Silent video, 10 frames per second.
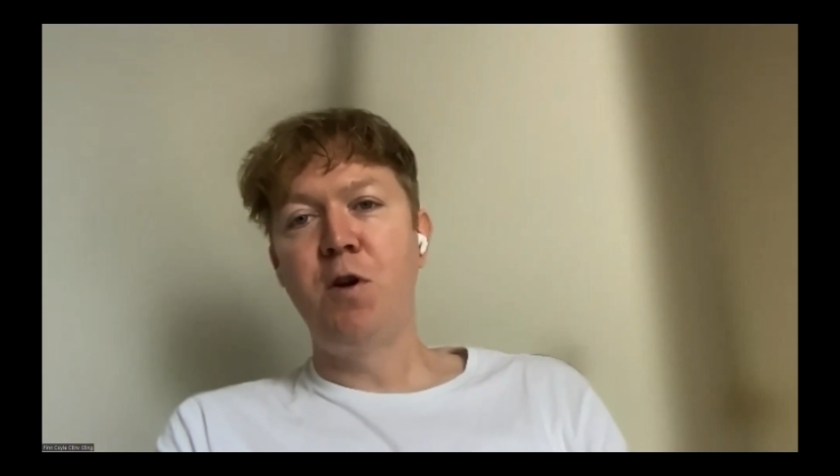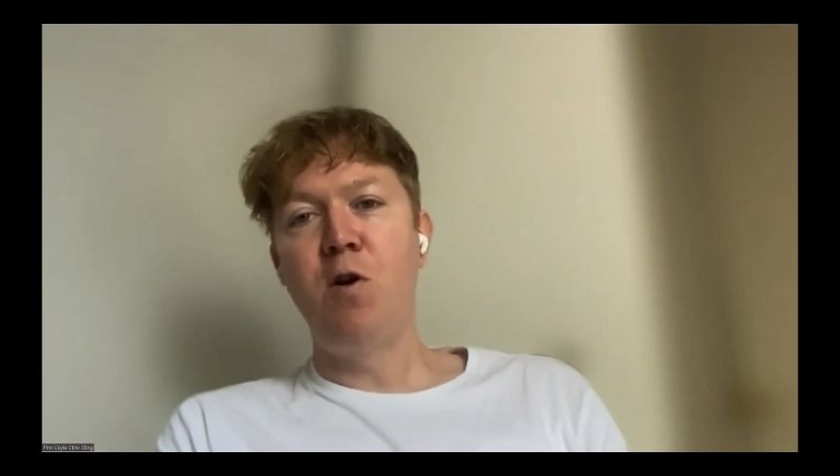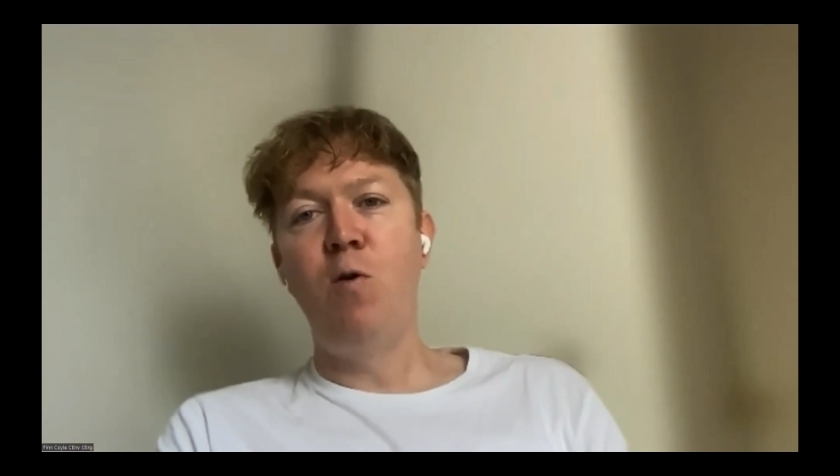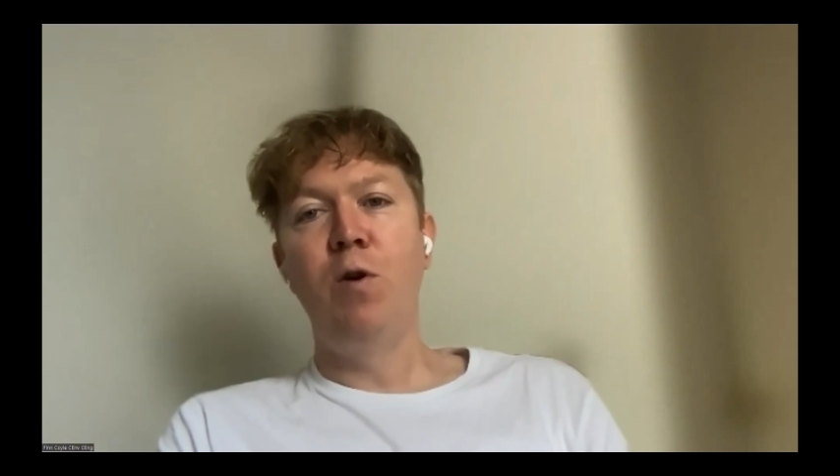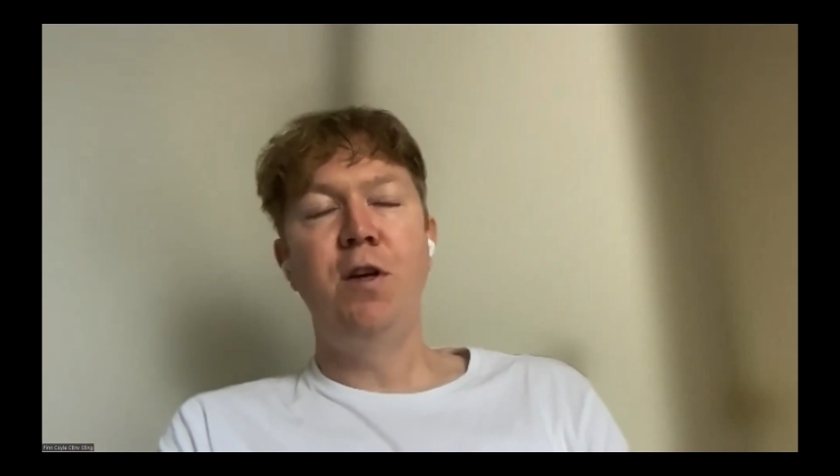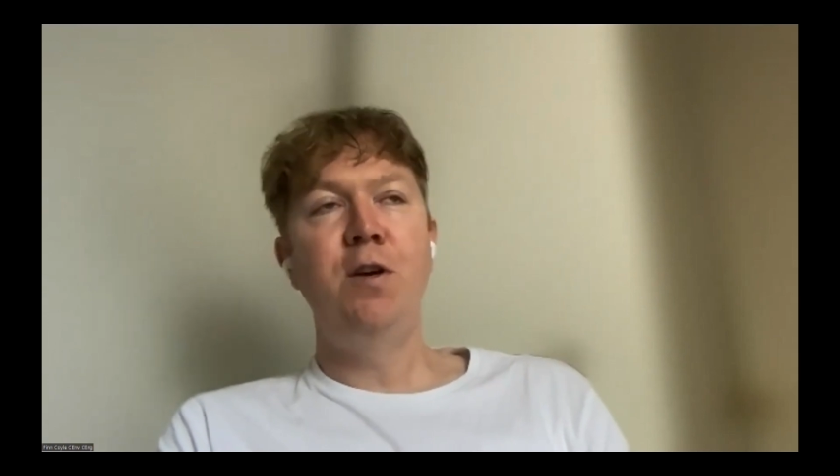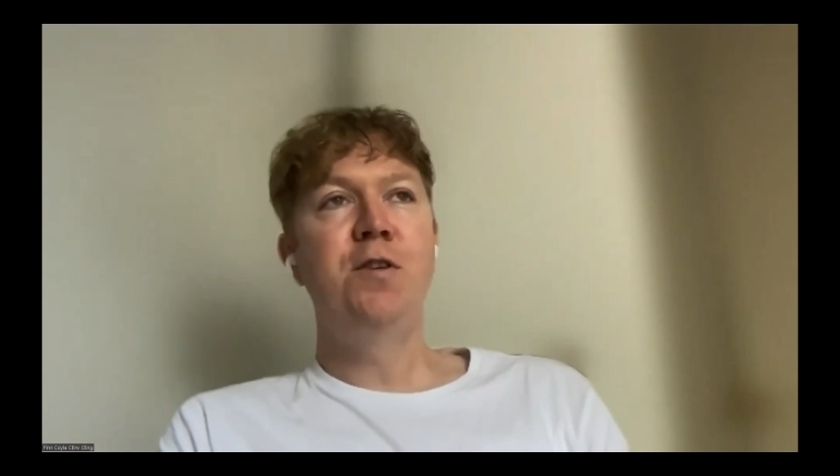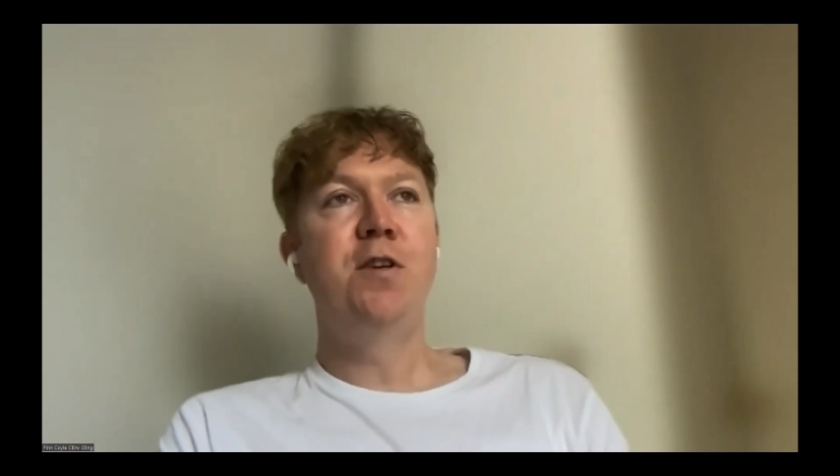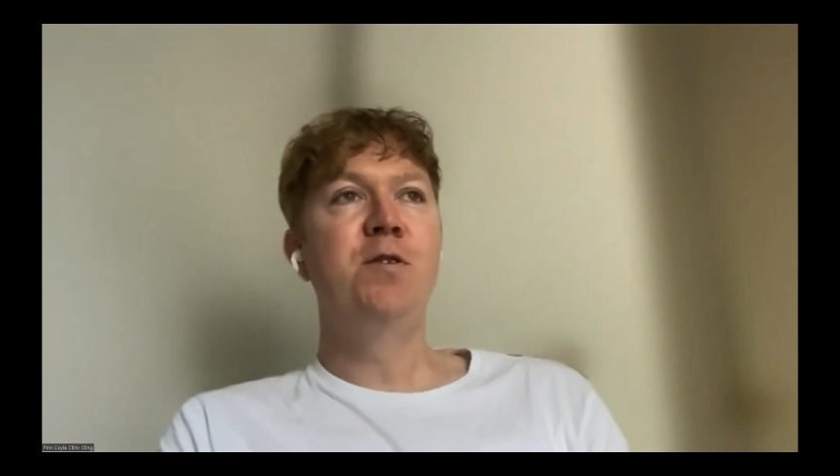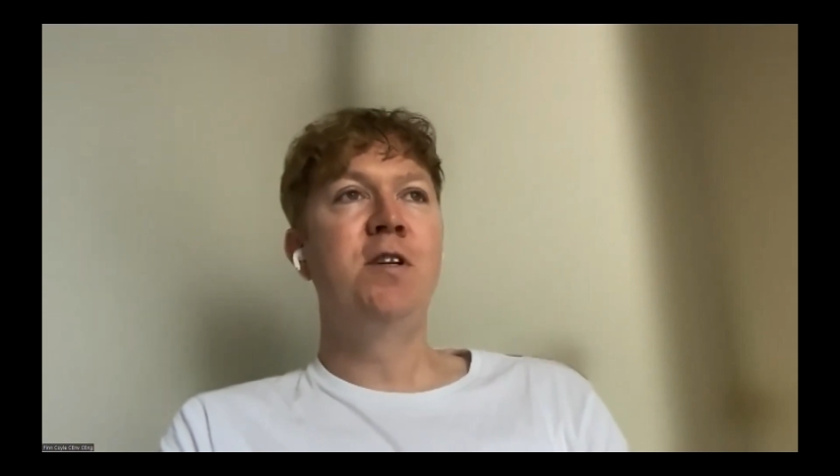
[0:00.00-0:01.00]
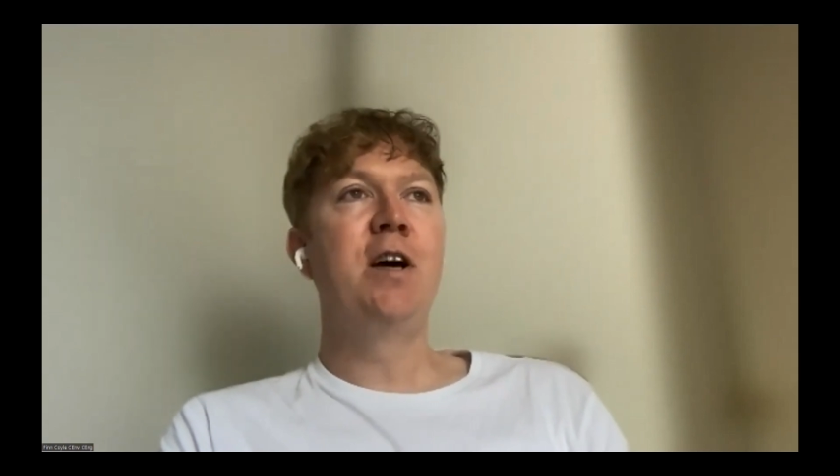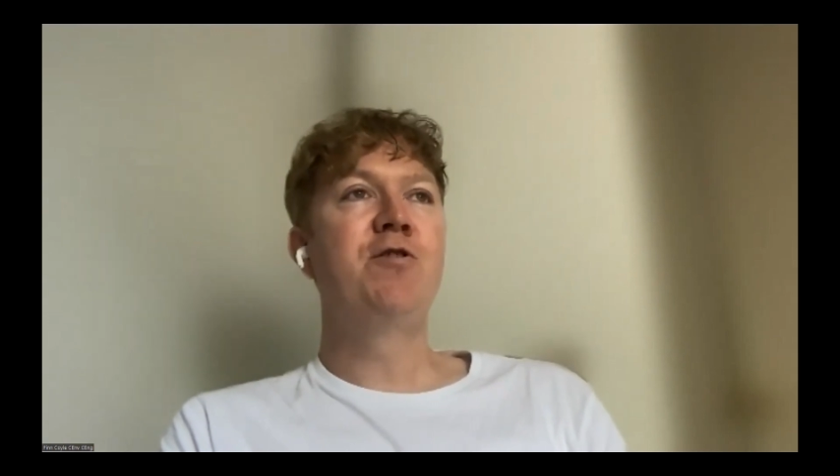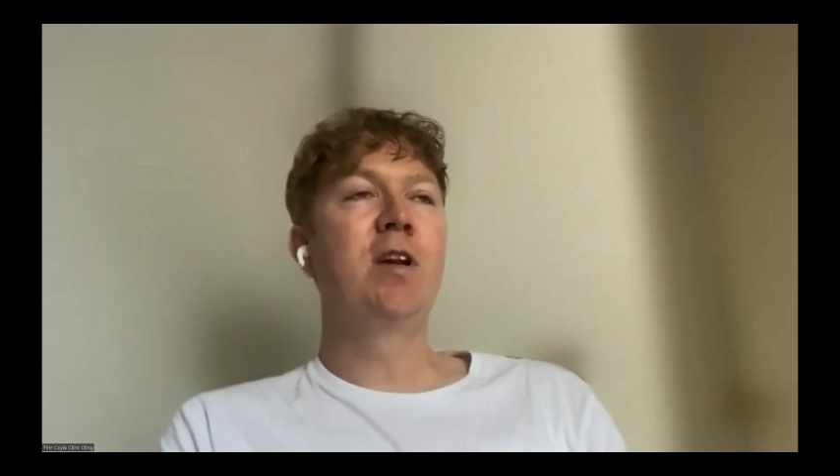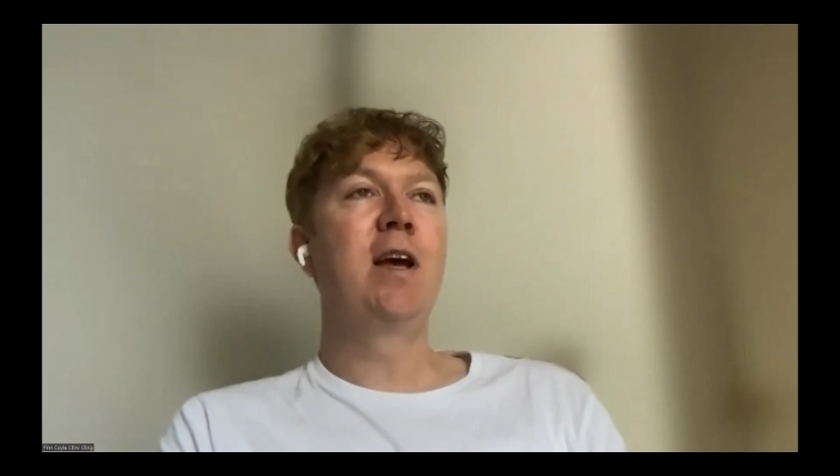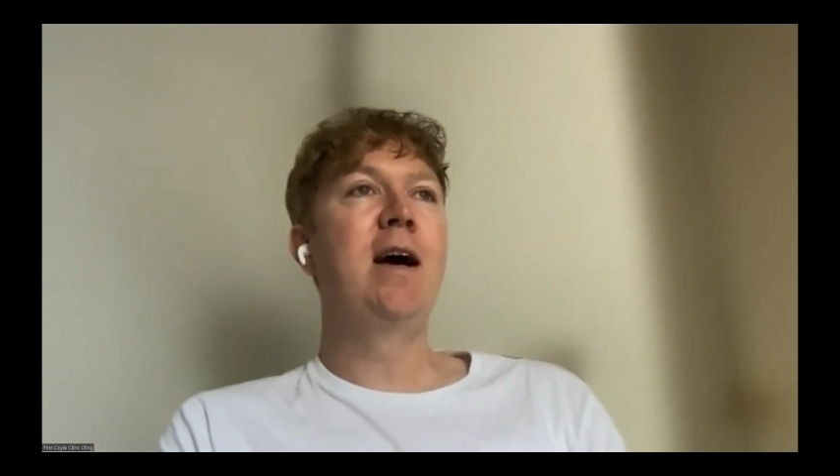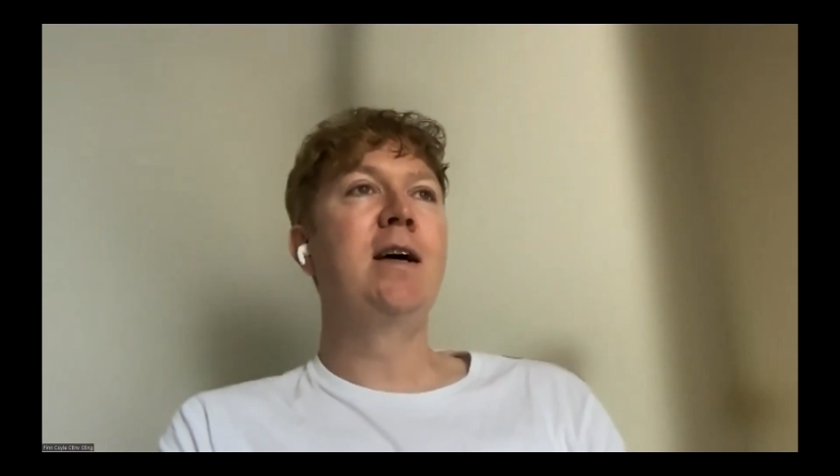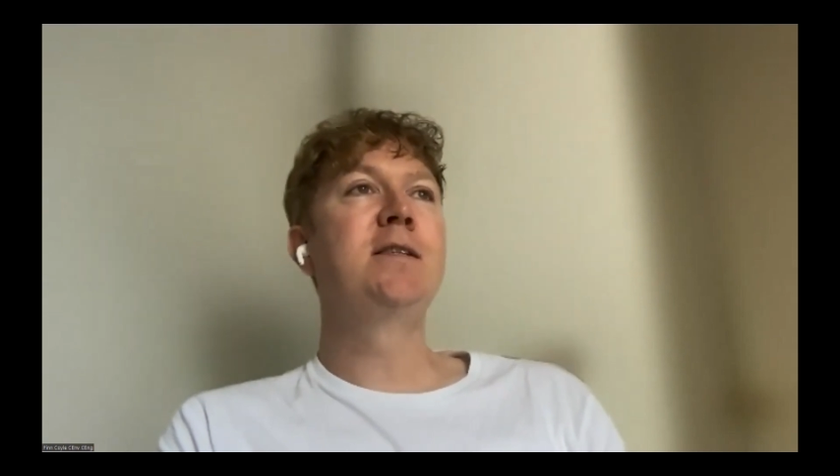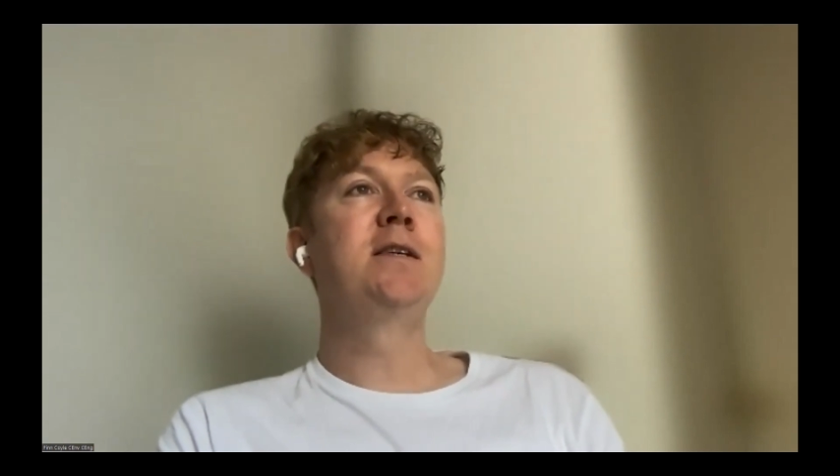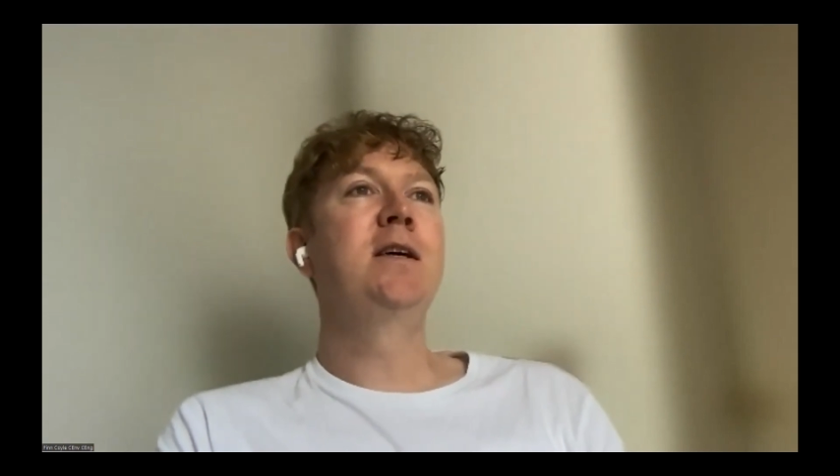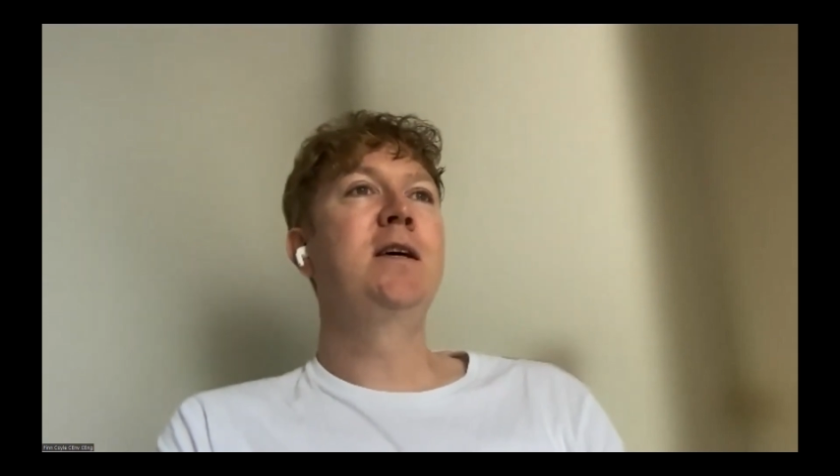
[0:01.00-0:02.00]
coal or they used to use natural gas,